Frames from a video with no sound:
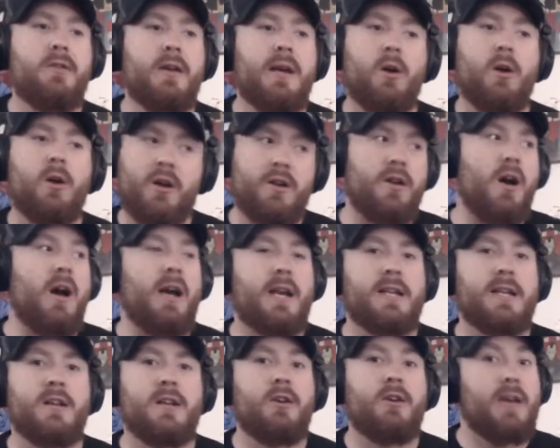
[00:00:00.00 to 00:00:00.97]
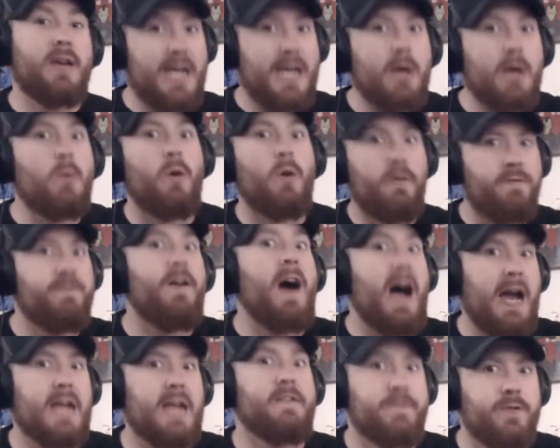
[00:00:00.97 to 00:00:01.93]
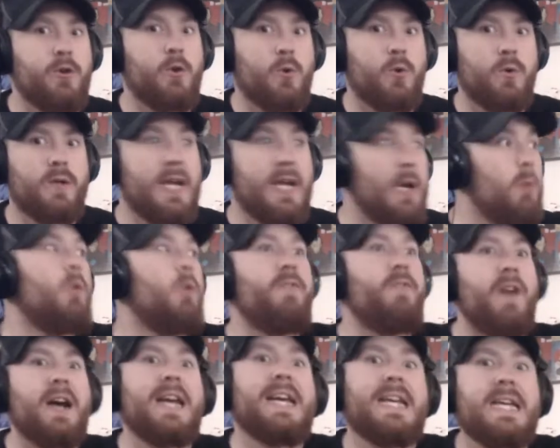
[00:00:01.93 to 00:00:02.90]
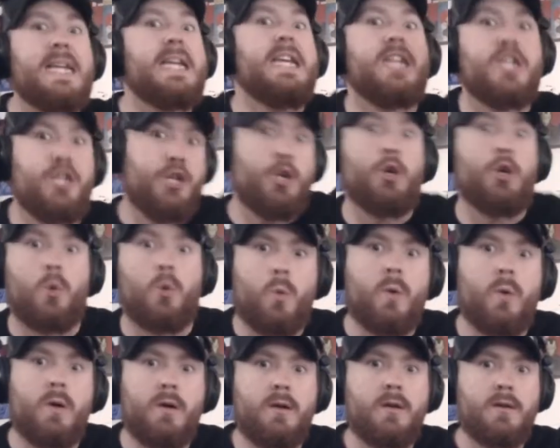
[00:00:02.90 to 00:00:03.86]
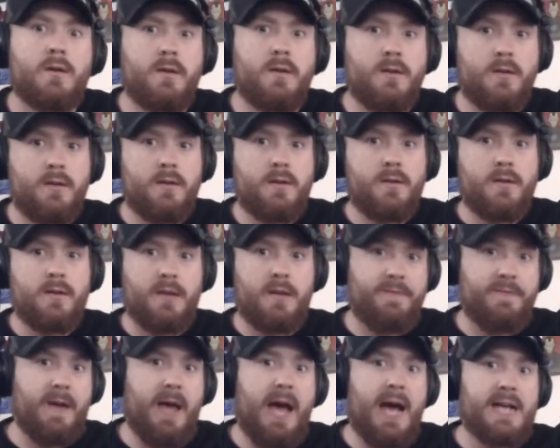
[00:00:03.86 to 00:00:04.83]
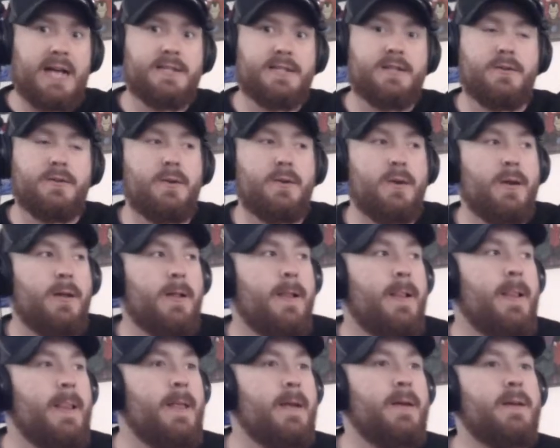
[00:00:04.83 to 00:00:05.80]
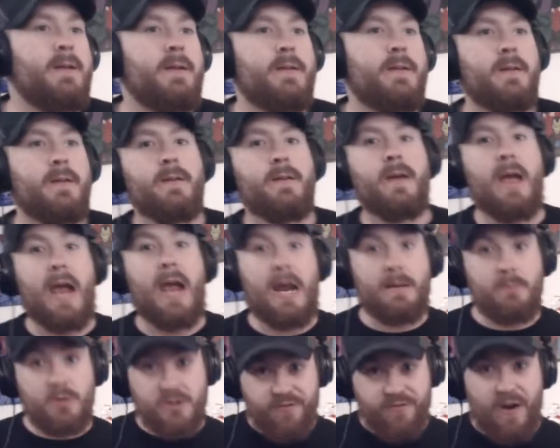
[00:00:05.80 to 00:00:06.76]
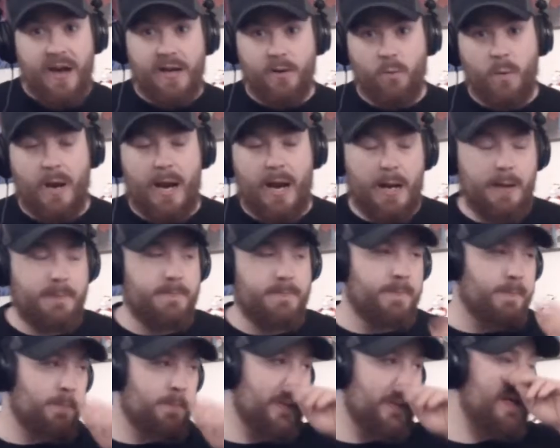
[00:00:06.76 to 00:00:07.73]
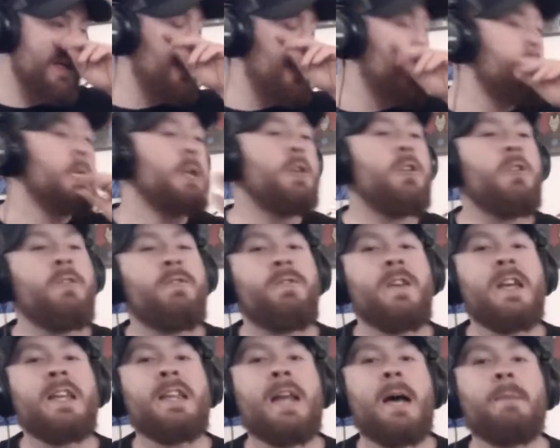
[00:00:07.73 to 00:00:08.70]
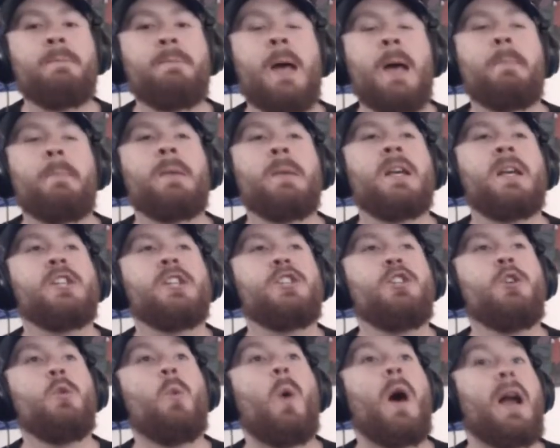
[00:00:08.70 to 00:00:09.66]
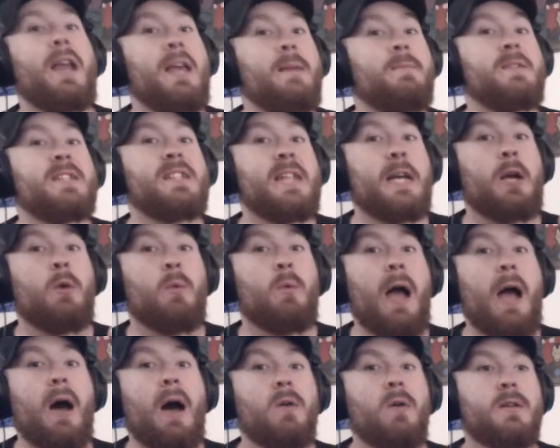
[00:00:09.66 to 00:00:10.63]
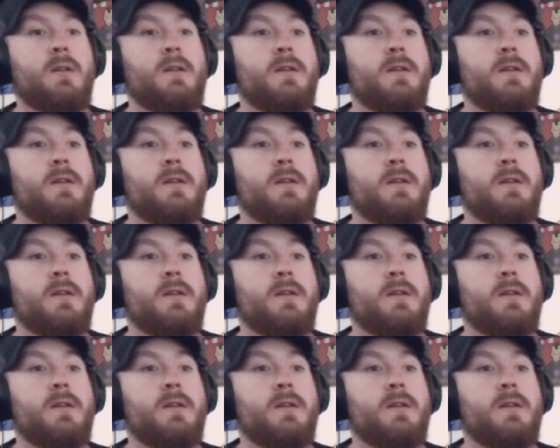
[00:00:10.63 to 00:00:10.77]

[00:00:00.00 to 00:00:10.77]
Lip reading: or a dog gets hungry, it will find food. It will fucking eat you if it has to. Animals find a way. You feed that pet because you want him to stick around.